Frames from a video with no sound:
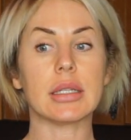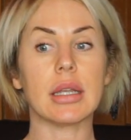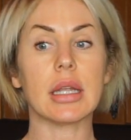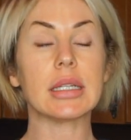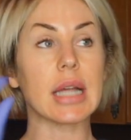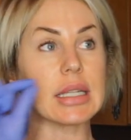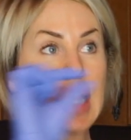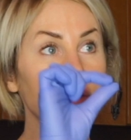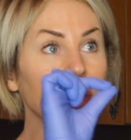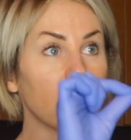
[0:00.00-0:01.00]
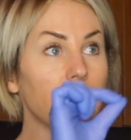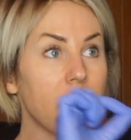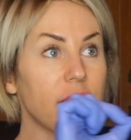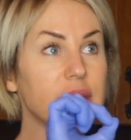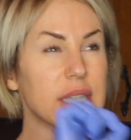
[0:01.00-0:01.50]
It does have a little
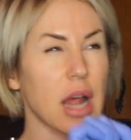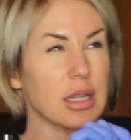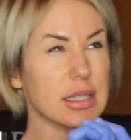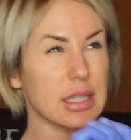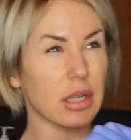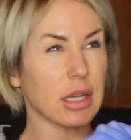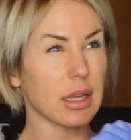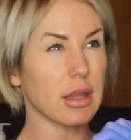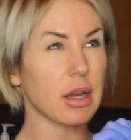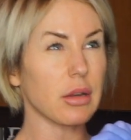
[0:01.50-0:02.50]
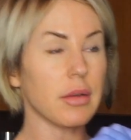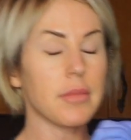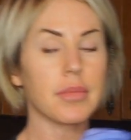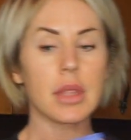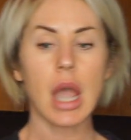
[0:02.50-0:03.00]
bit of a salicylic in there.
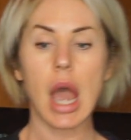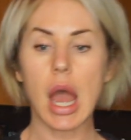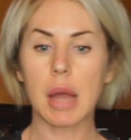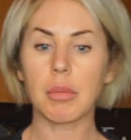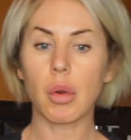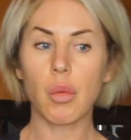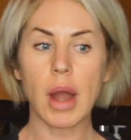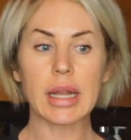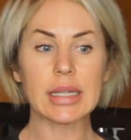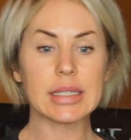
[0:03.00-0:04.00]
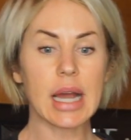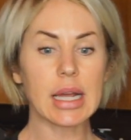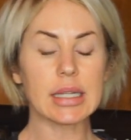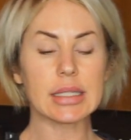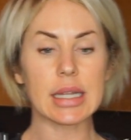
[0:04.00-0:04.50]
But what it
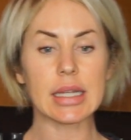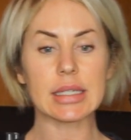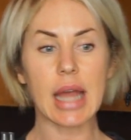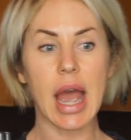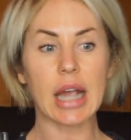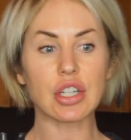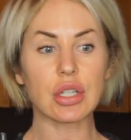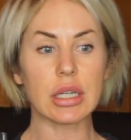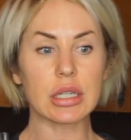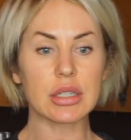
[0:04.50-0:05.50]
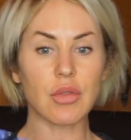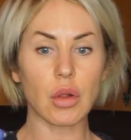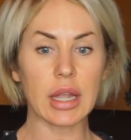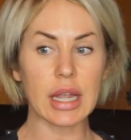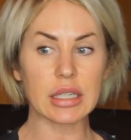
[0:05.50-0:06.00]
does is it actually
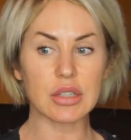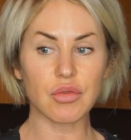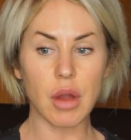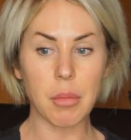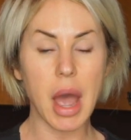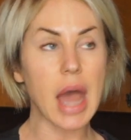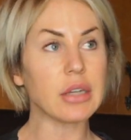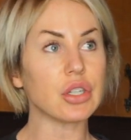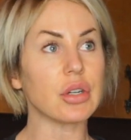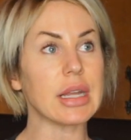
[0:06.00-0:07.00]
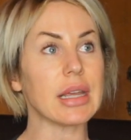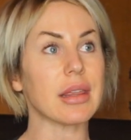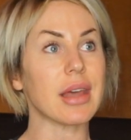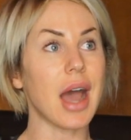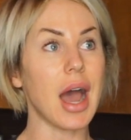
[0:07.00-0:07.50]
exfoliates from underneath
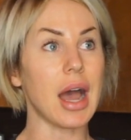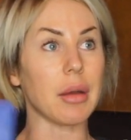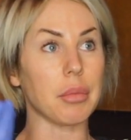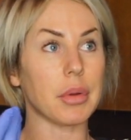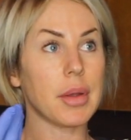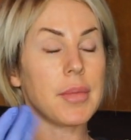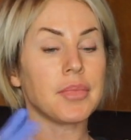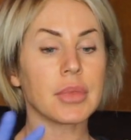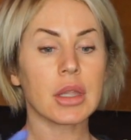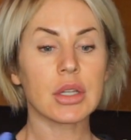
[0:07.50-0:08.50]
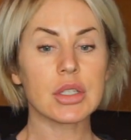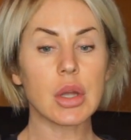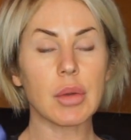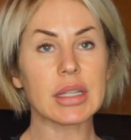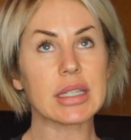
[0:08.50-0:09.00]
up.
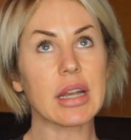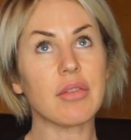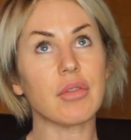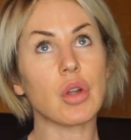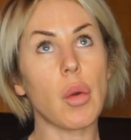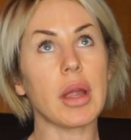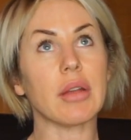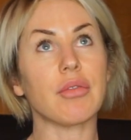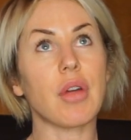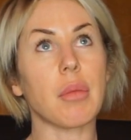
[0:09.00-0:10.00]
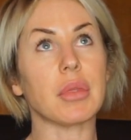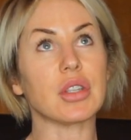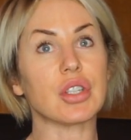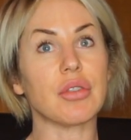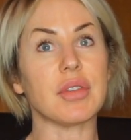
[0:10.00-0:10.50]
So instead of going from the
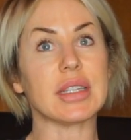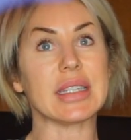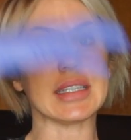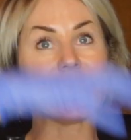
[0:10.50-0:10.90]
surface